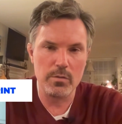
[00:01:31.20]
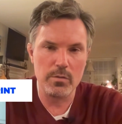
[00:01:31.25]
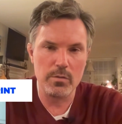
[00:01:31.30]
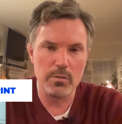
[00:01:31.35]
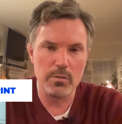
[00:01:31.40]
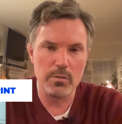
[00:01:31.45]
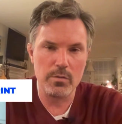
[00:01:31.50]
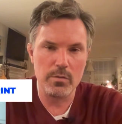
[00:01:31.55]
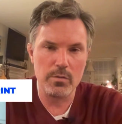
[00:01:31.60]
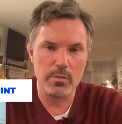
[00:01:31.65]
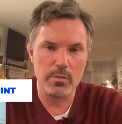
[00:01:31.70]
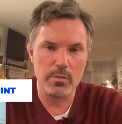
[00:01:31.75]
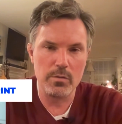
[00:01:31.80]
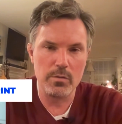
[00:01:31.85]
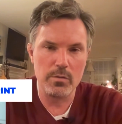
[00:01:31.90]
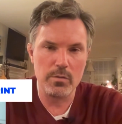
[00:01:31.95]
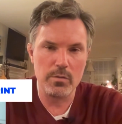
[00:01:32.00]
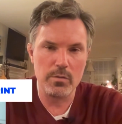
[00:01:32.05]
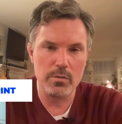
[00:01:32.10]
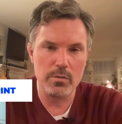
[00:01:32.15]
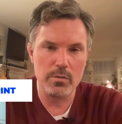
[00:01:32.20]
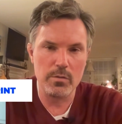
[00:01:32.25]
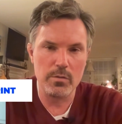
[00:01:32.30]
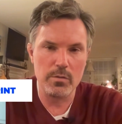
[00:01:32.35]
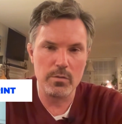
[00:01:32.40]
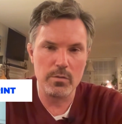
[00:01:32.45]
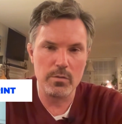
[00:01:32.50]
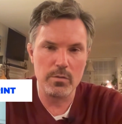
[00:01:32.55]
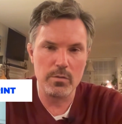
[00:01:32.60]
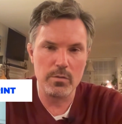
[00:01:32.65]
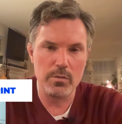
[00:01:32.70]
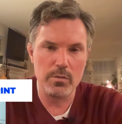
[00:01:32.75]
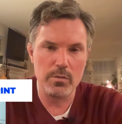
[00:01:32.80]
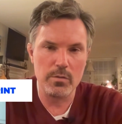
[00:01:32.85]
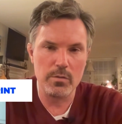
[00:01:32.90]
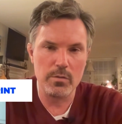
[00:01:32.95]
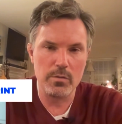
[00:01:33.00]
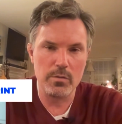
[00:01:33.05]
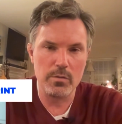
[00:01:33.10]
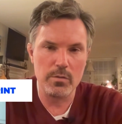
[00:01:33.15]

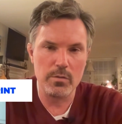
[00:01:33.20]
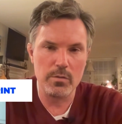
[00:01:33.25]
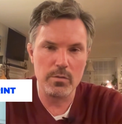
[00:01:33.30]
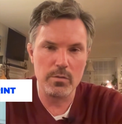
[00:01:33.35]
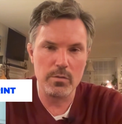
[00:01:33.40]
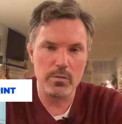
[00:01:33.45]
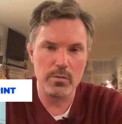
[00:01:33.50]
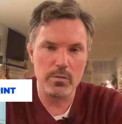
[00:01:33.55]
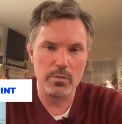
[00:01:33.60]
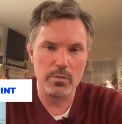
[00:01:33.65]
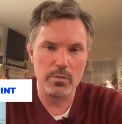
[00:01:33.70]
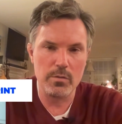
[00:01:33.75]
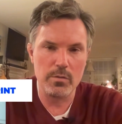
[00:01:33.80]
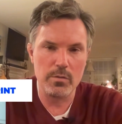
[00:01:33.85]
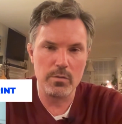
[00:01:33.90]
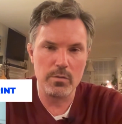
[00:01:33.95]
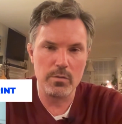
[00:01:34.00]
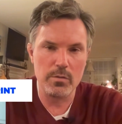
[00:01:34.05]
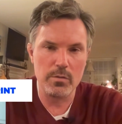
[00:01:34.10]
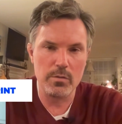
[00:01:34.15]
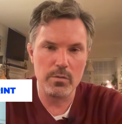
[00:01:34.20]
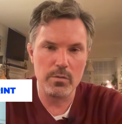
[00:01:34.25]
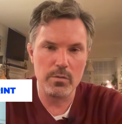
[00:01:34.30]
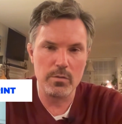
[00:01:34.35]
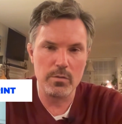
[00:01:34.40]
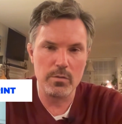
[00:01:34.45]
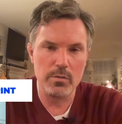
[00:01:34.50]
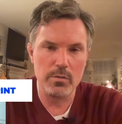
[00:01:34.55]
(no one is talking)